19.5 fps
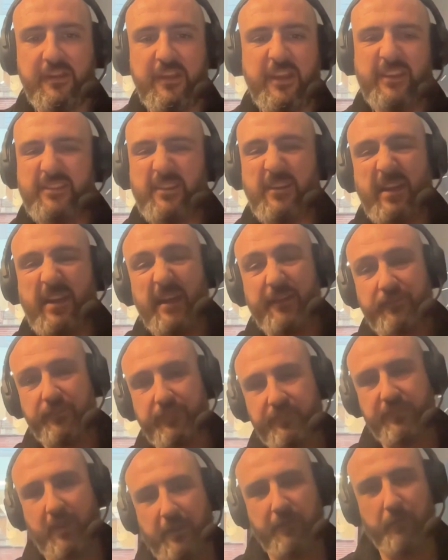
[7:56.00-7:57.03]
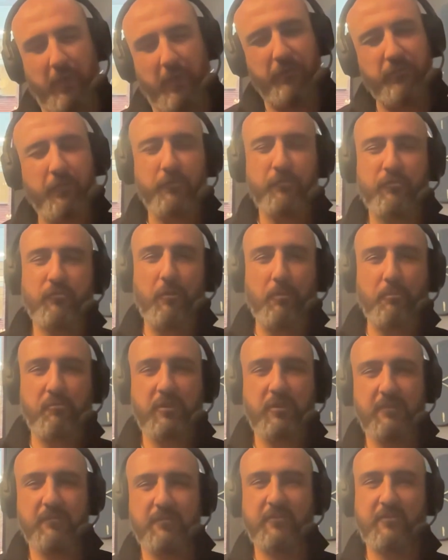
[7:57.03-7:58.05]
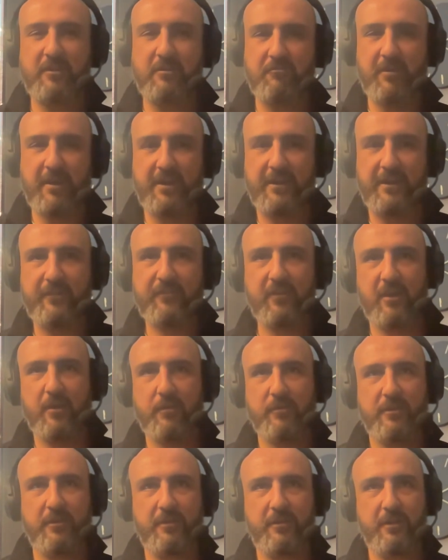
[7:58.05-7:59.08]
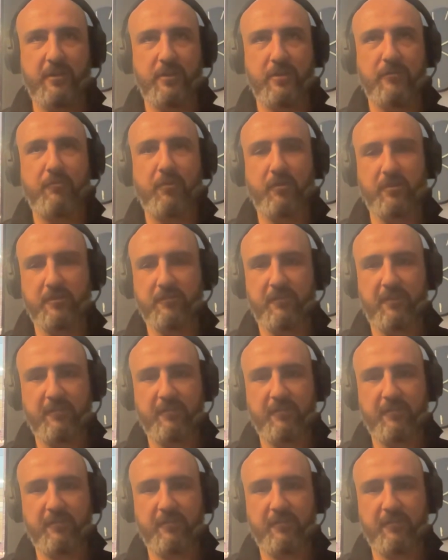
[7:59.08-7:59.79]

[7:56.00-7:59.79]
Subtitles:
So yeah, just kind of what I touched on previously, really. So yeah, you've got your very